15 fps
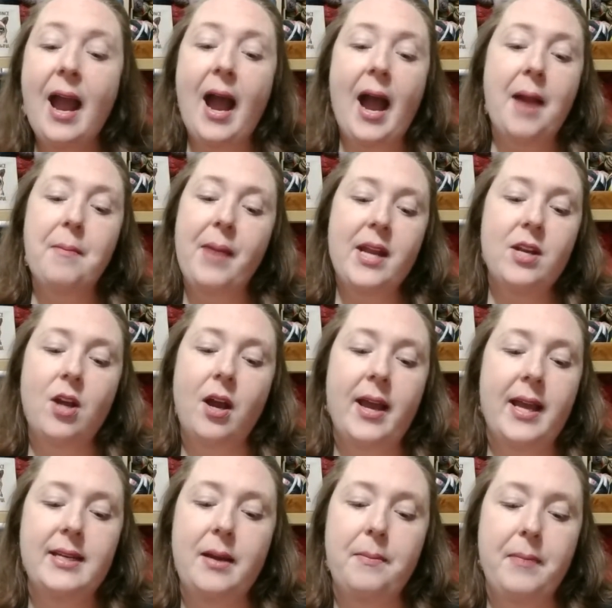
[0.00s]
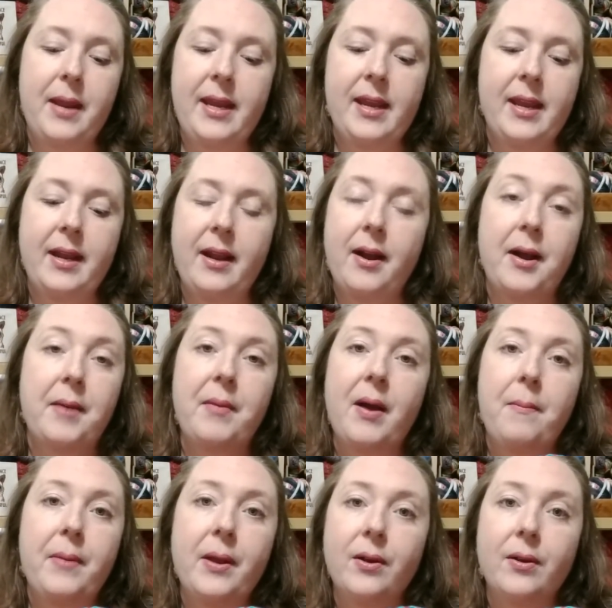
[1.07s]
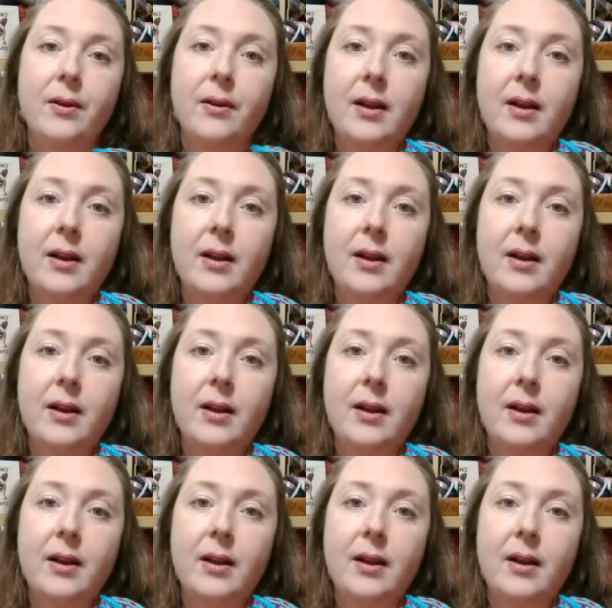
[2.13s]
I might not end up making a bigger,